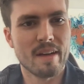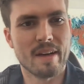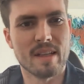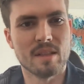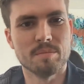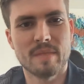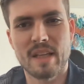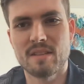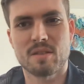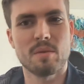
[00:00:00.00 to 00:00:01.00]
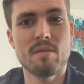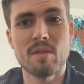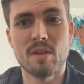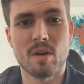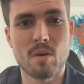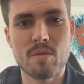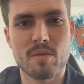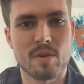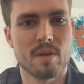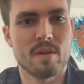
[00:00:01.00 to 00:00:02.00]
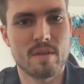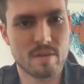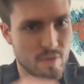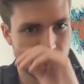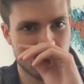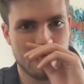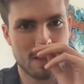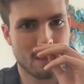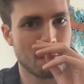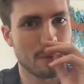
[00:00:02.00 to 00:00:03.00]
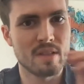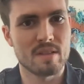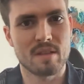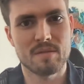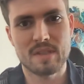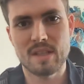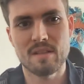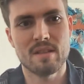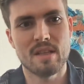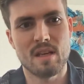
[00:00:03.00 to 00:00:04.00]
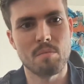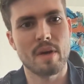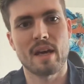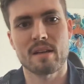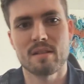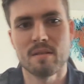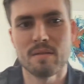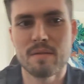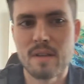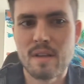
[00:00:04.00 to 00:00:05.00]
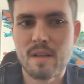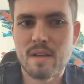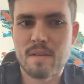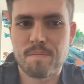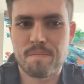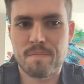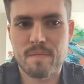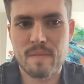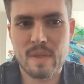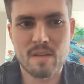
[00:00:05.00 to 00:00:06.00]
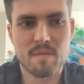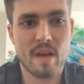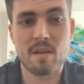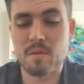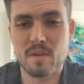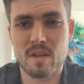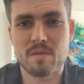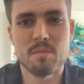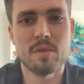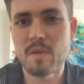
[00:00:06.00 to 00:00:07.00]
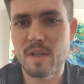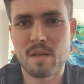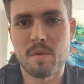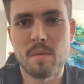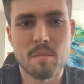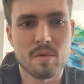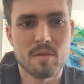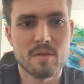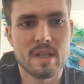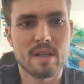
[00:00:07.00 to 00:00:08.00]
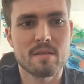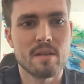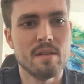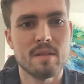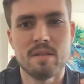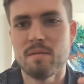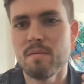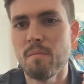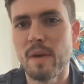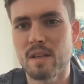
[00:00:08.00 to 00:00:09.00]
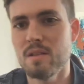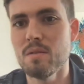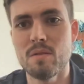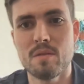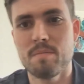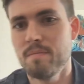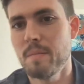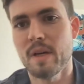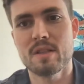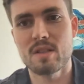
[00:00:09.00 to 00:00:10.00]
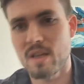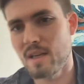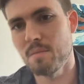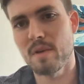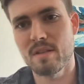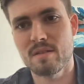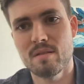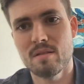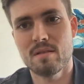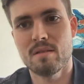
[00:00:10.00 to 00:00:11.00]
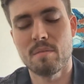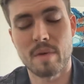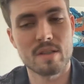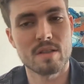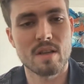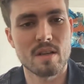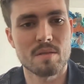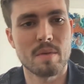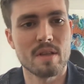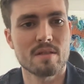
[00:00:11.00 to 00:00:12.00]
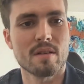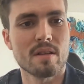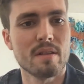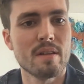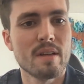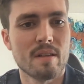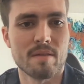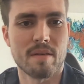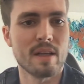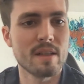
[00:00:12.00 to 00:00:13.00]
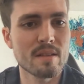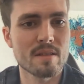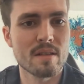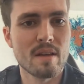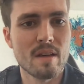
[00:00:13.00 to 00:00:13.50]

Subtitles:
And so even though for early stage companies, I've seen the impact and the value unlocked from doing an MMM project, right? You can make a huge budget change based on the findings.